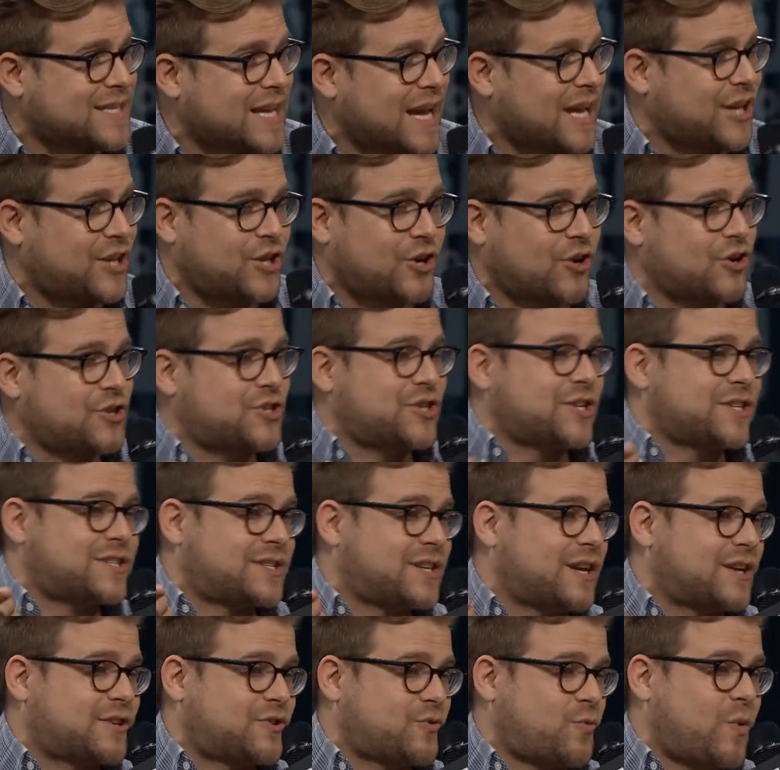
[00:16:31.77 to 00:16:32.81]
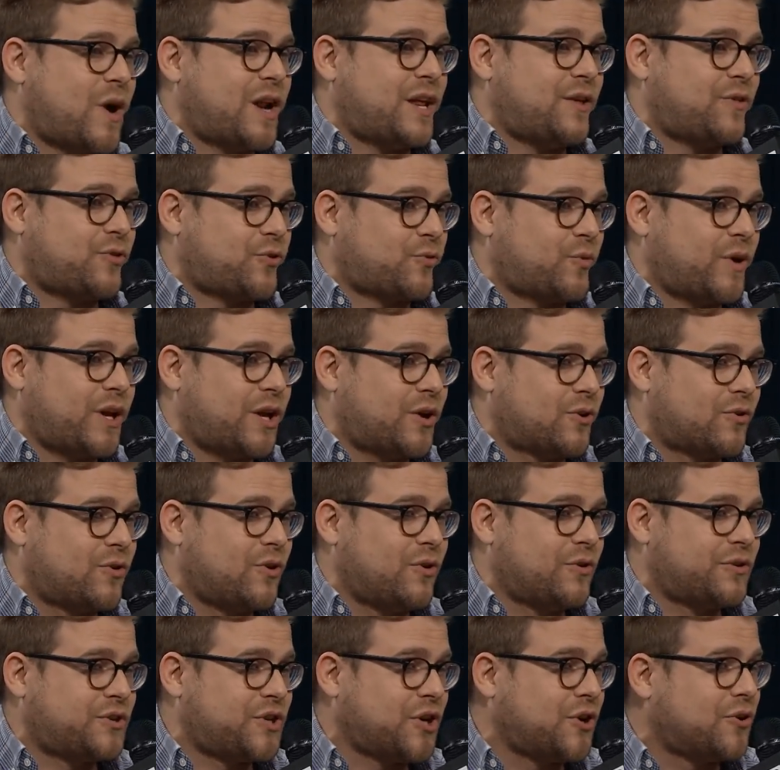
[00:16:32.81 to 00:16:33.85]
Like, you're just a
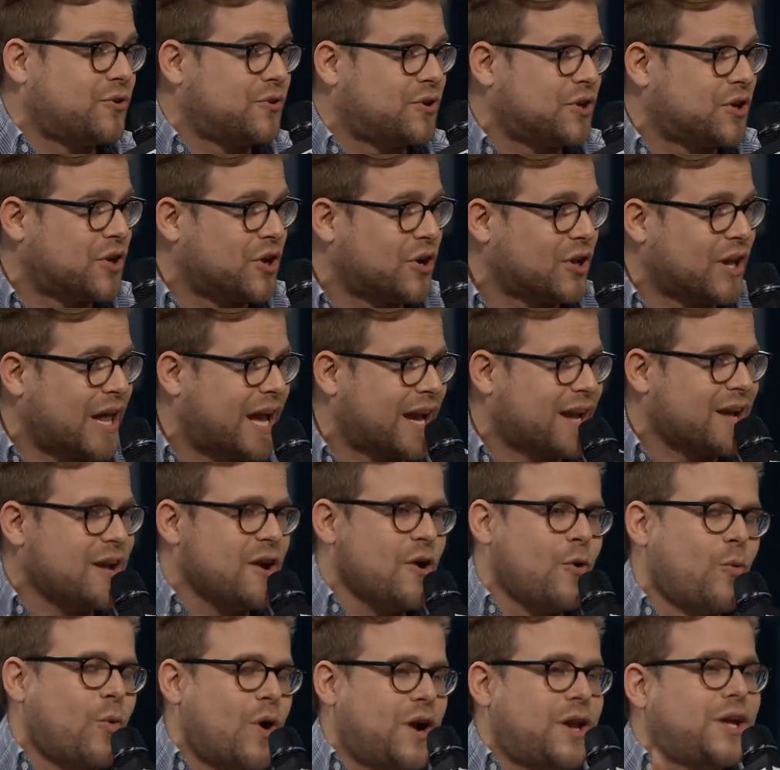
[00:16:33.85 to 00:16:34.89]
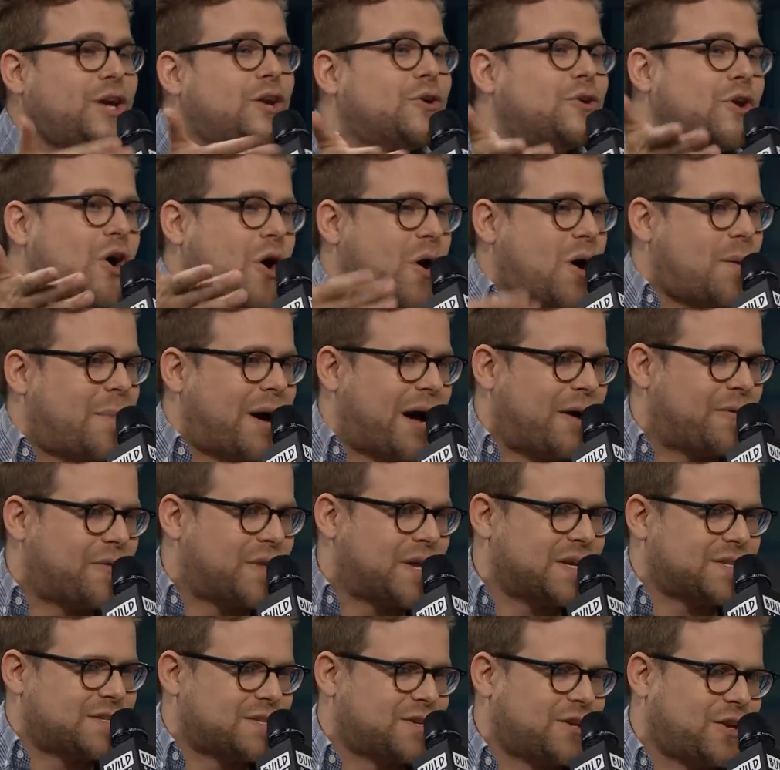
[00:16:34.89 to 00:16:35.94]
twenty-three-year-old dude, you know? Like, what do you know about
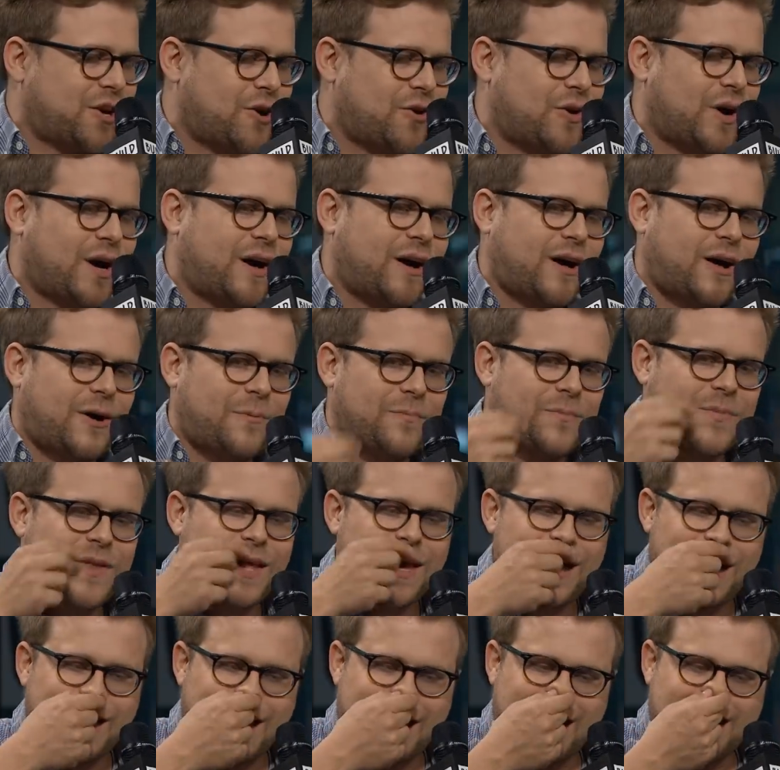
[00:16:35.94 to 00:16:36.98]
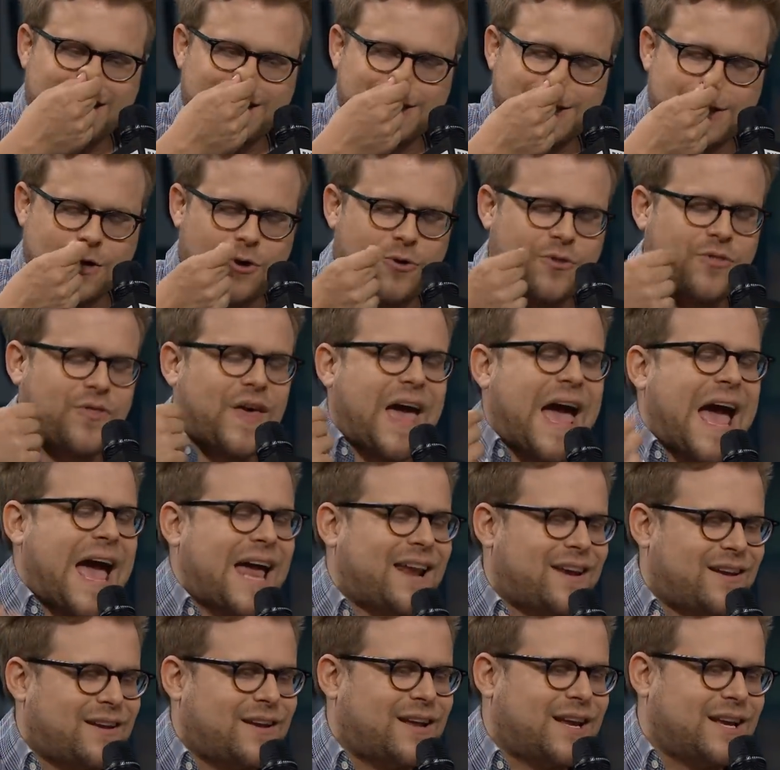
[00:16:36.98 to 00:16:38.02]
this, you know? Um, and so
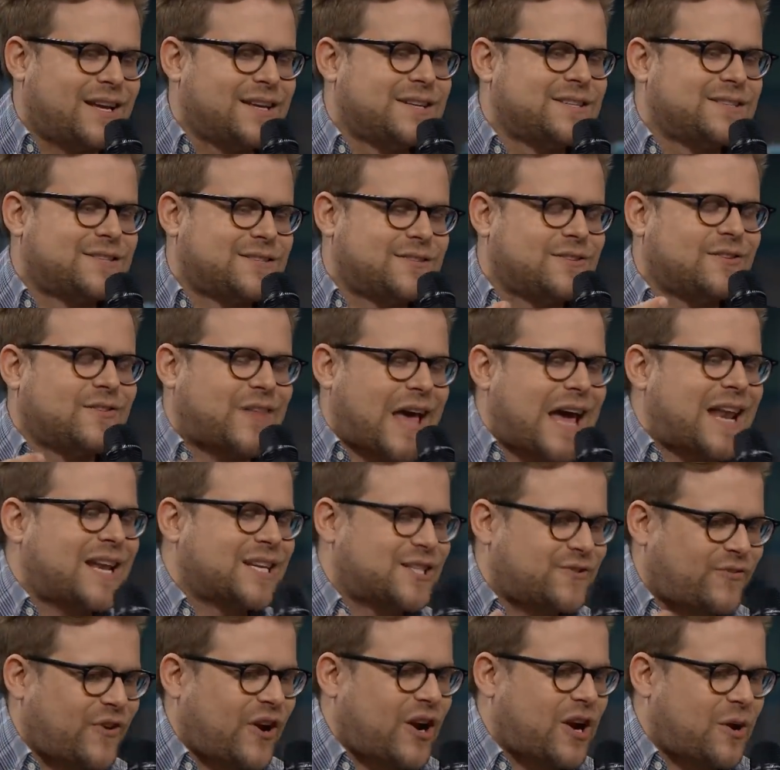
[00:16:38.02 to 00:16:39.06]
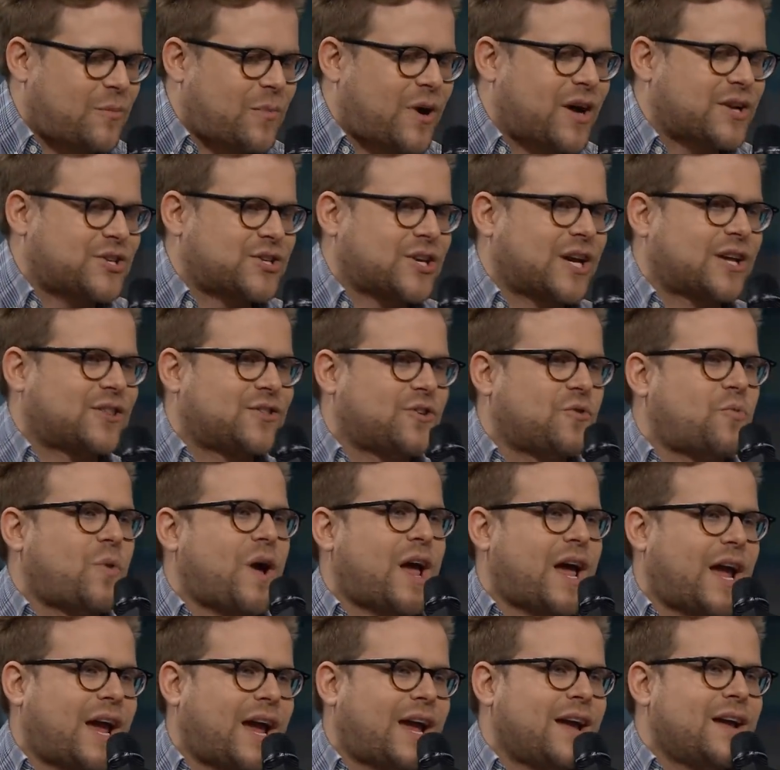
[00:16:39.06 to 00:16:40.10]
that is that is very much, like, the
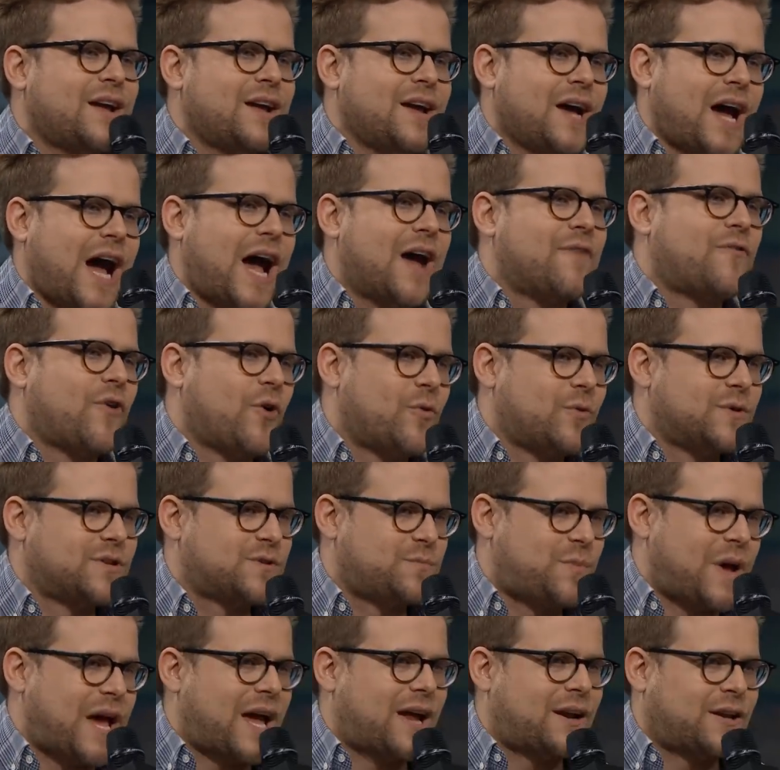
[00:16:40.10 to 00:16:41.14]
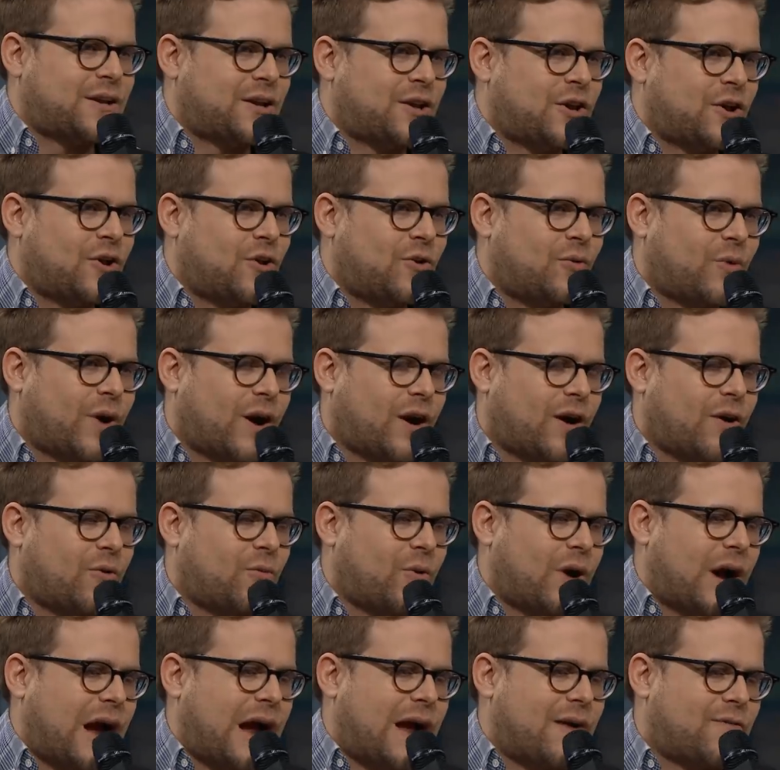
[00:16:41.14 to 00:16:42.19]
way I've always been, you know, where,
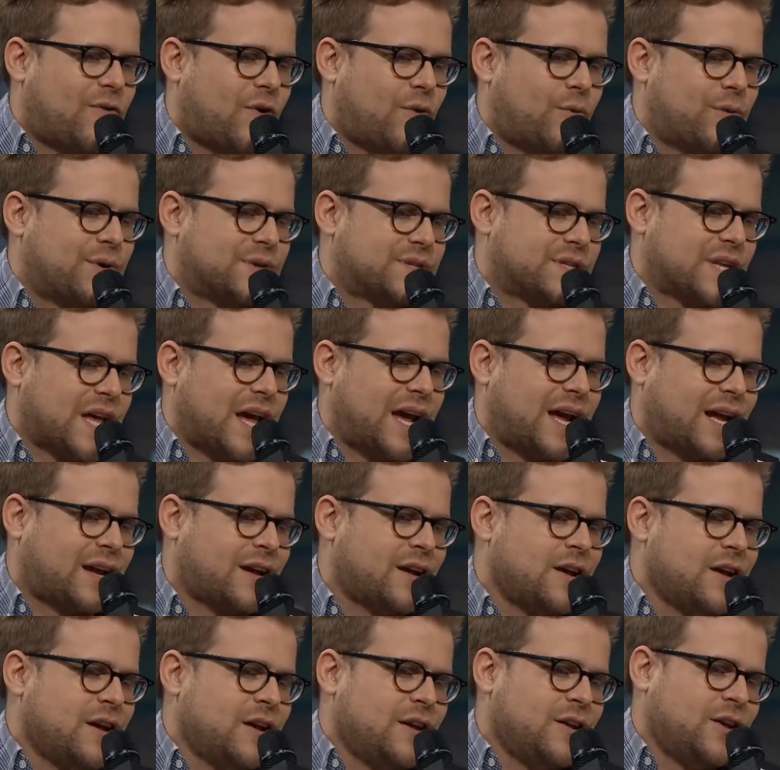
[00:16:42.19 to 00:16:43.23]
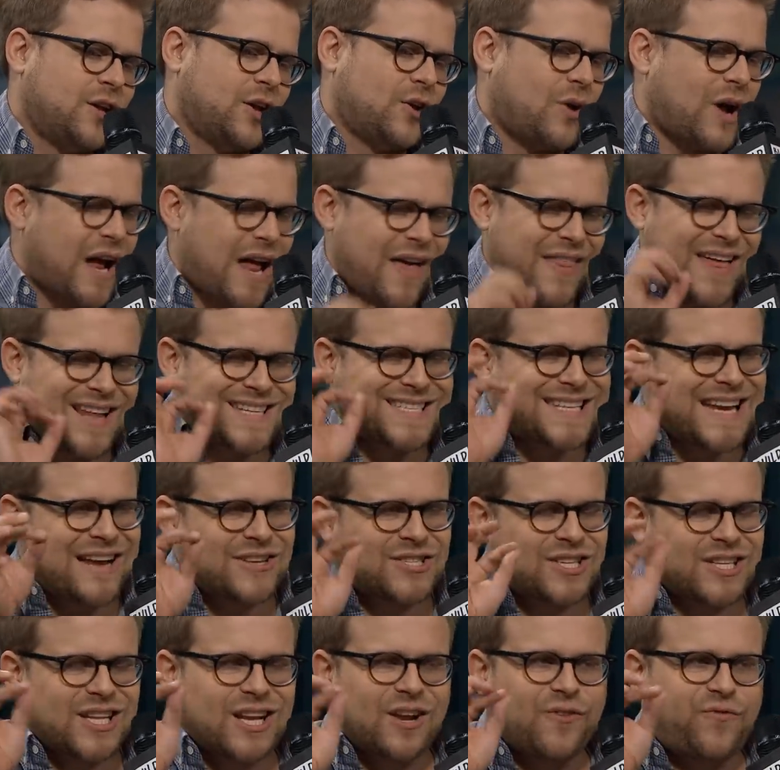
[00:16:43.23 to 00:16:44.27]
where I've always, like, you know, oh, that
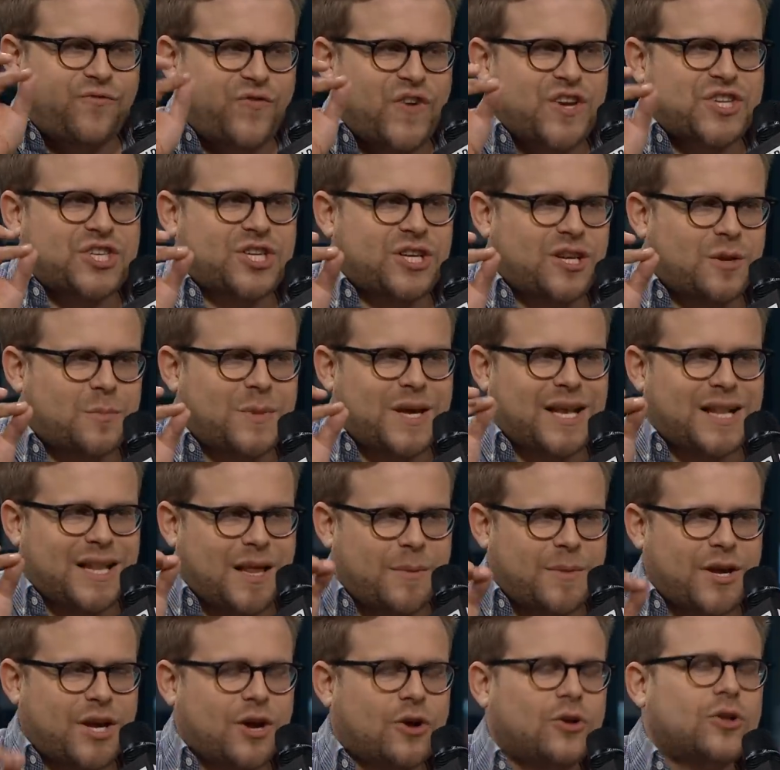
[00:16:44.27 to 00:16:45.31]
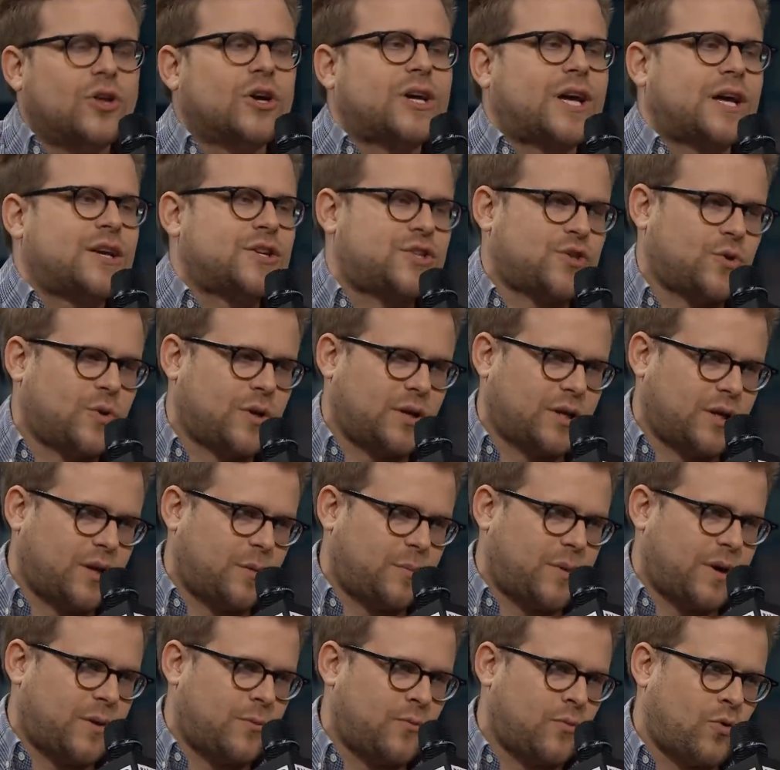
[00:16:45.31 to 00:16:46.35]
sounds a little fishy to me. Let me go look into it a little
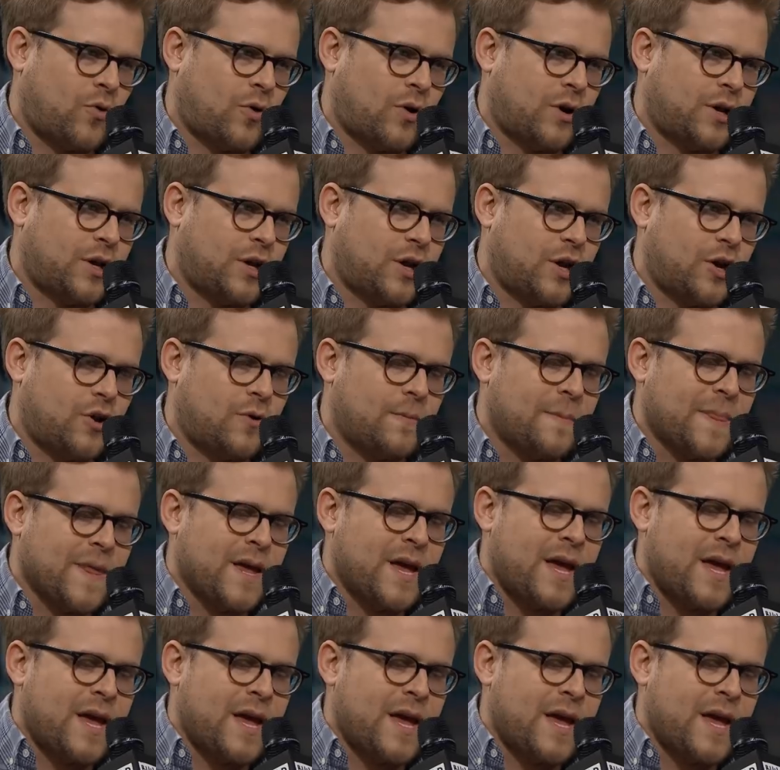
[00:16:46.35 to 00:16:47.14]
bit more, you know?